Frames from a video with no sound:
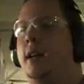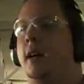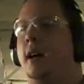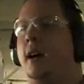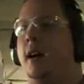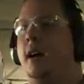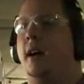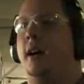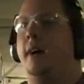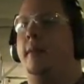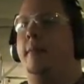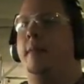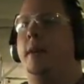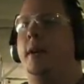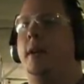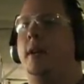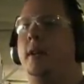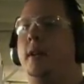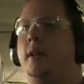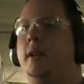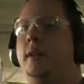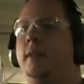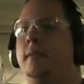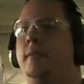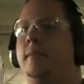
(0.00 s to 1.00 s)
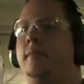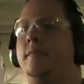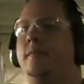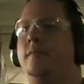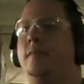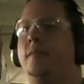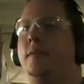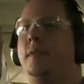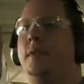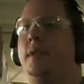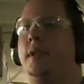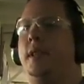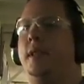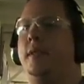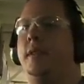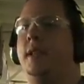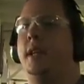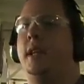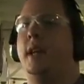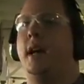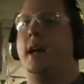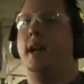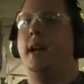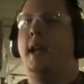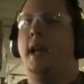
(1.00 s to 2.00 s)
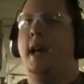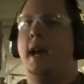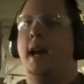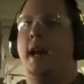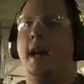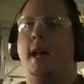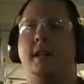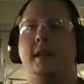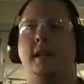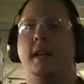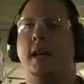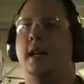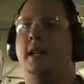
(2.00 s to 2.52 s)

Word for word: Um, the gun had